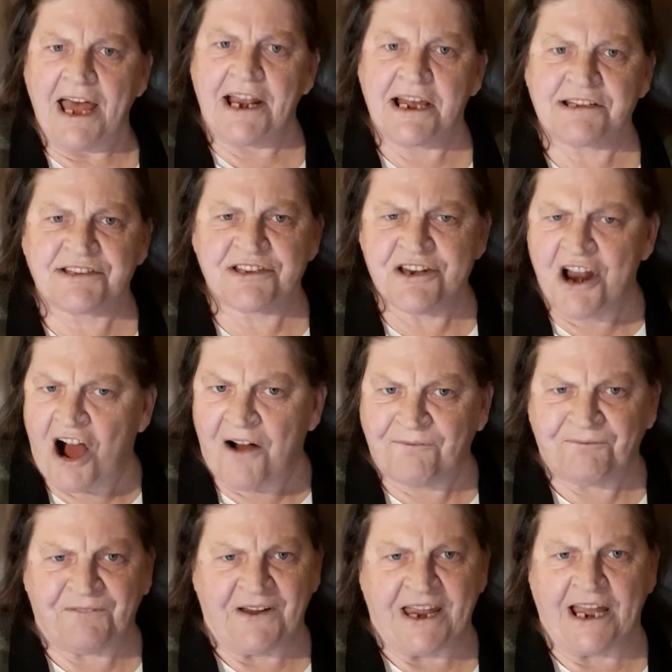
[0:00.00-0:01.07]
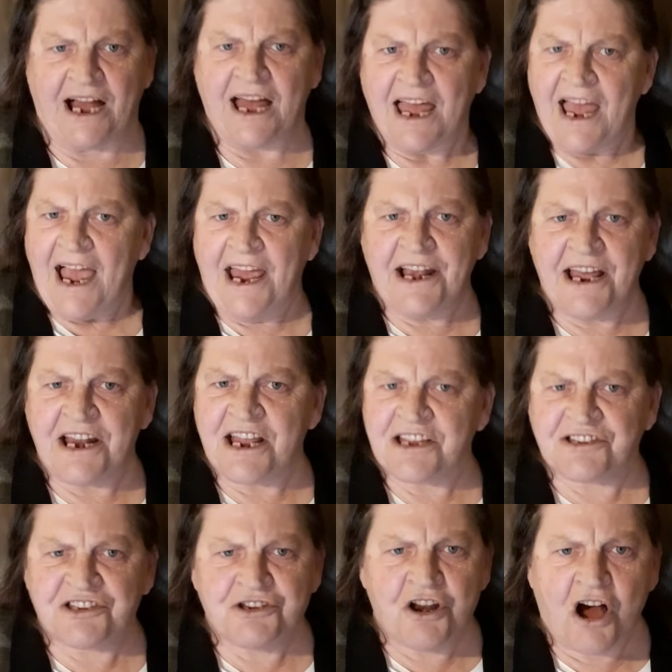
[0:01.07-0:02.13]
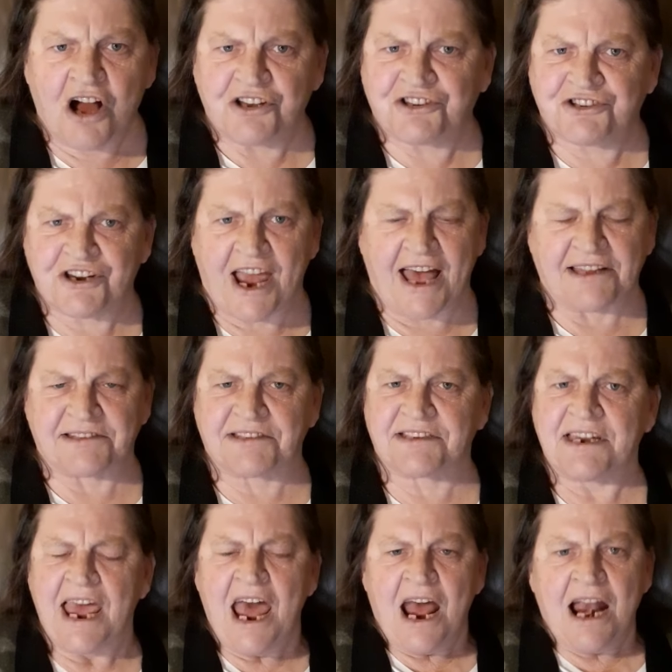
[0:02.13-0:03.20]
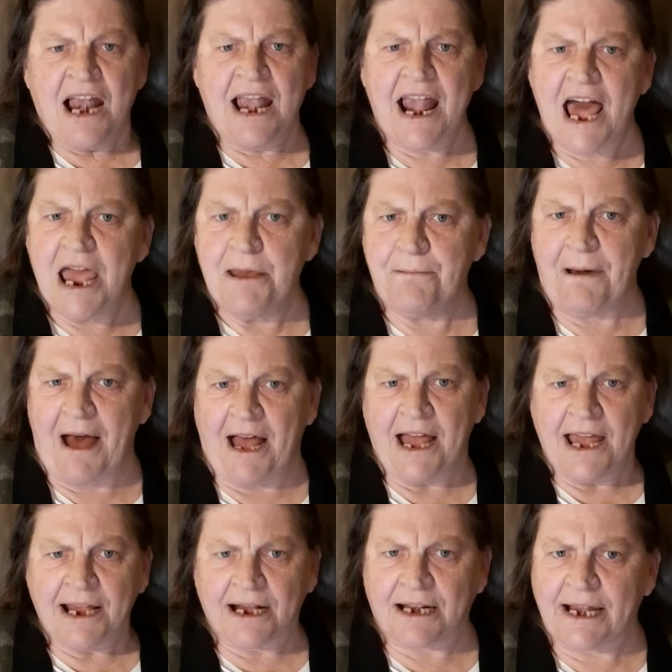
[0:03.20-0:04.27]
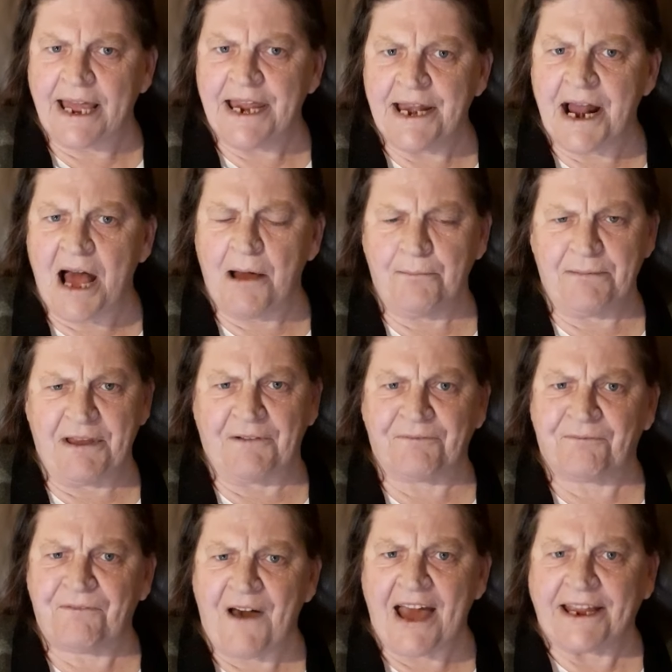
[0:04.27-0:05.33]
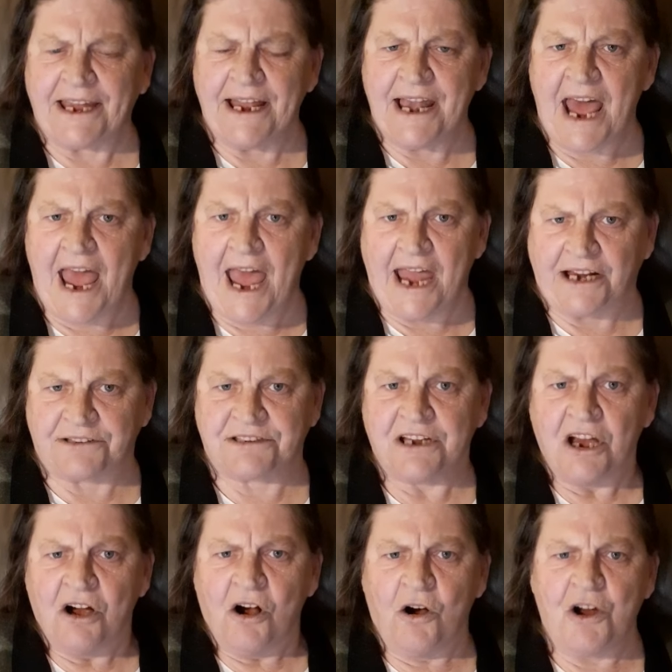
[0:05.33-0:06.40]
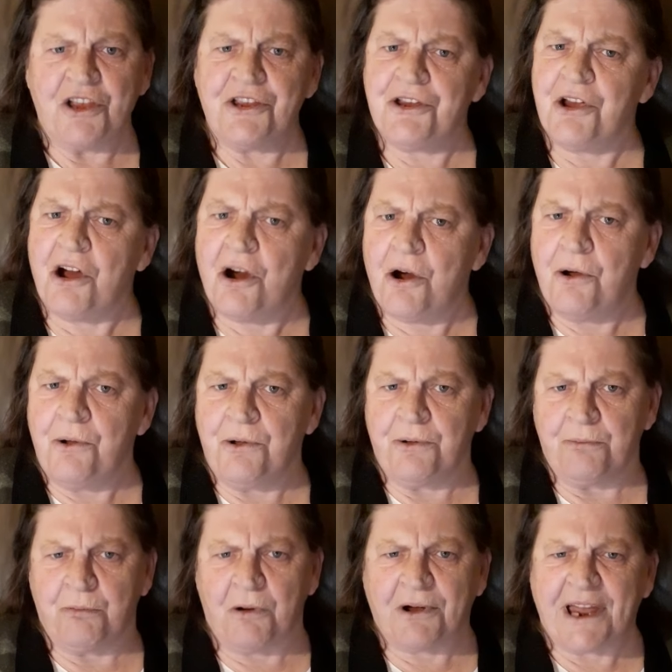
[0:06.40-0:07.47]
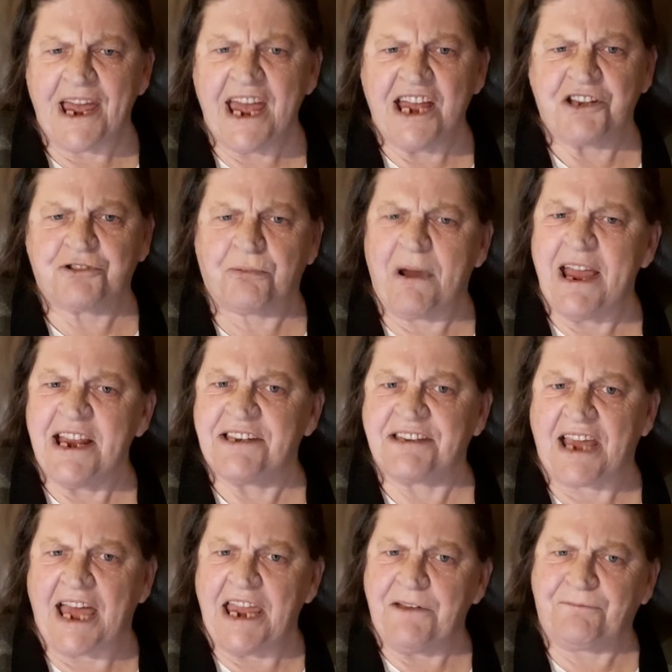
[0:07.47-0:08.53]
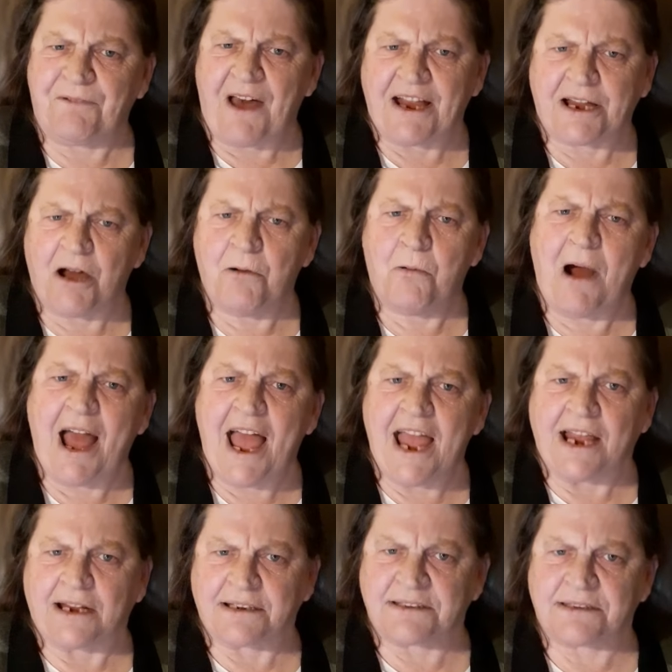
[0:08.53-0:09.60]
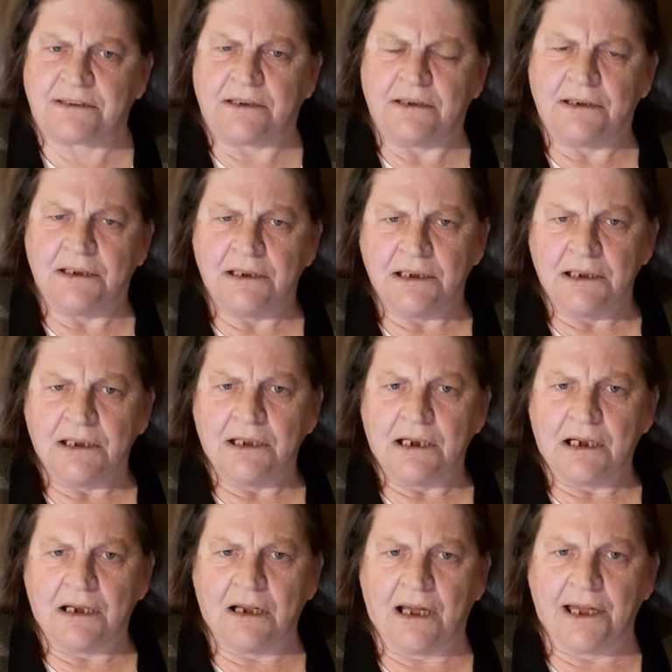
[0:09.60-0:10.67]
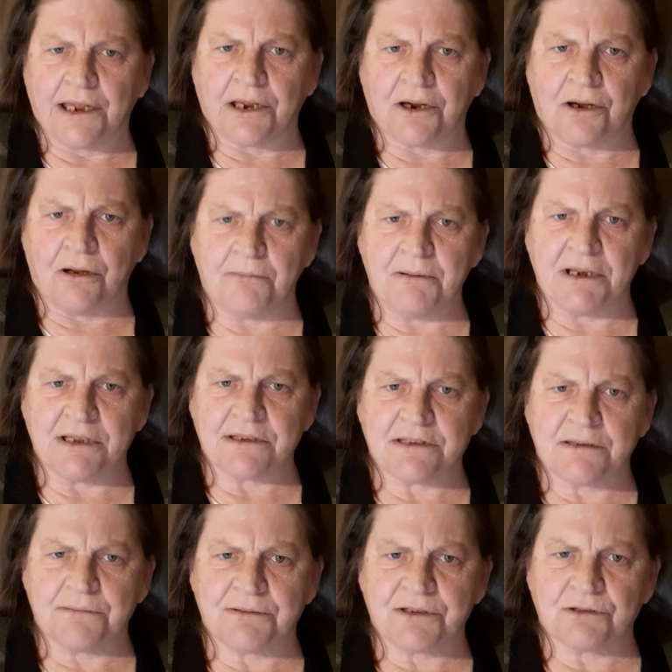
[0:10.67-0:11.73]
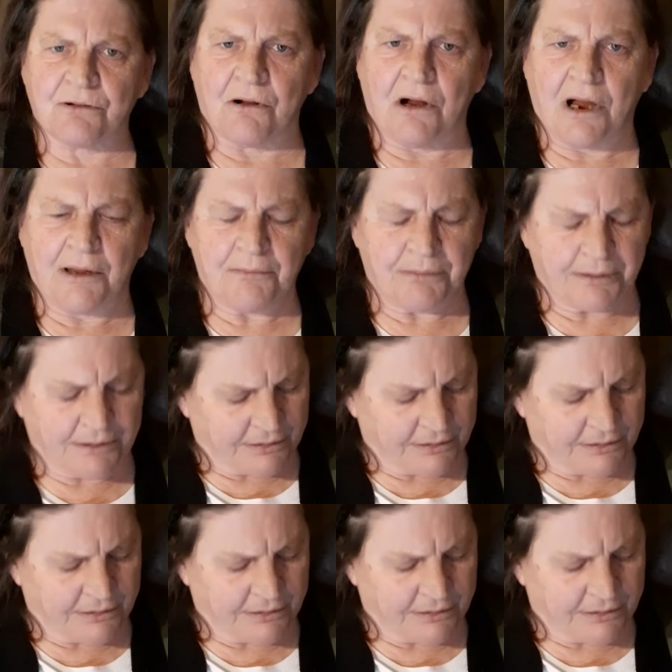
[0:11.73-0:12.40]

It is not fair. And it is not just. Labour, clean up your fucking act or you will get 20 fucking whacks. Like, comment, subscribe.